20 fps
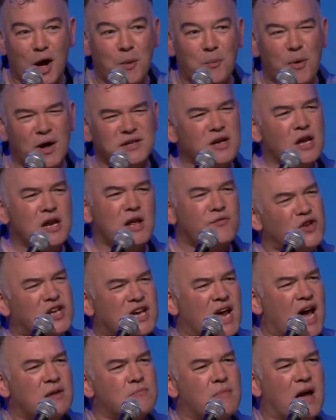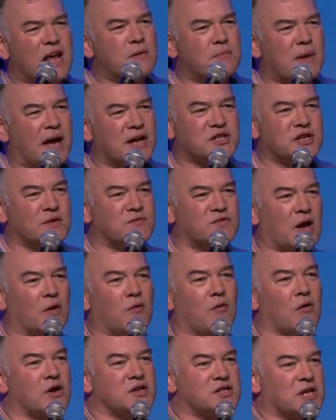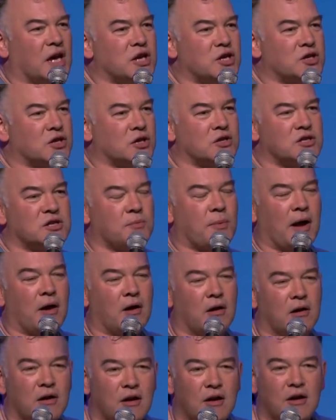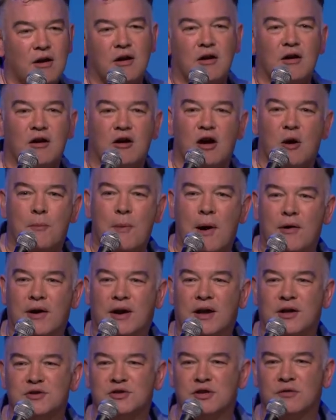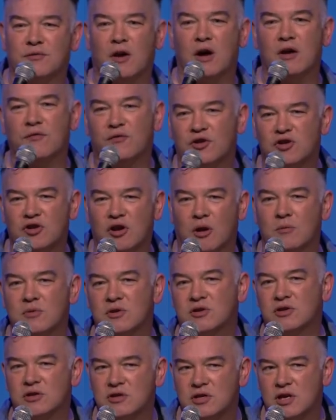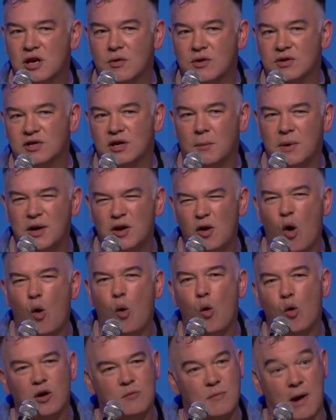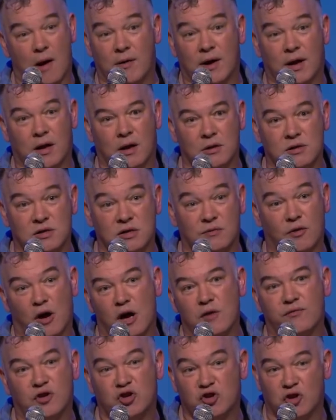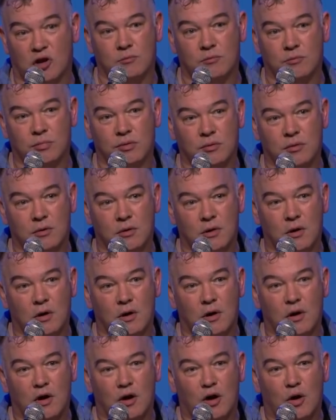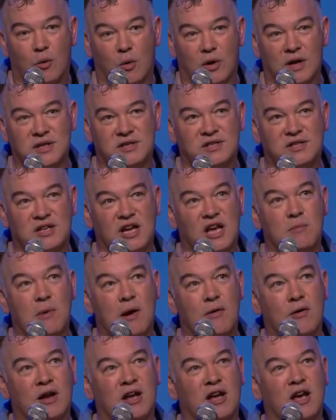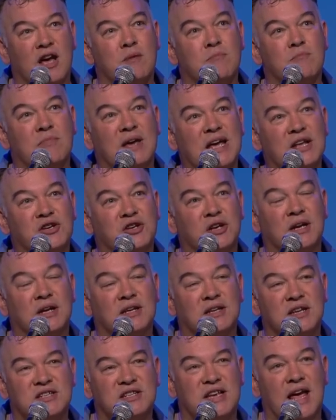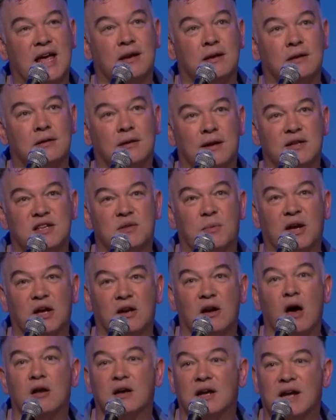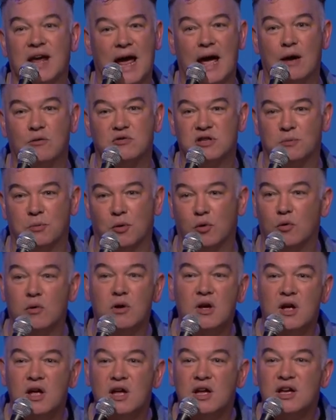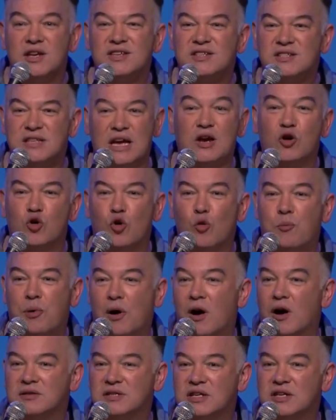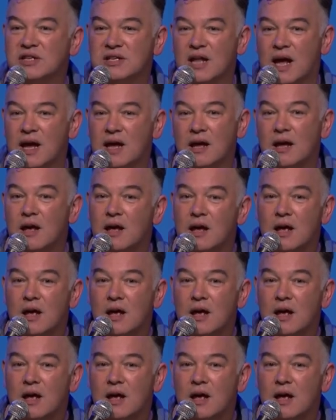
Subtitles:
Well, I don't know if you can make massive generalisations about Americans that voted for Trump, seriously. I mean, not all Americans that voted for Trump wanted to see America immediately descend into being an unaccountable single-party state,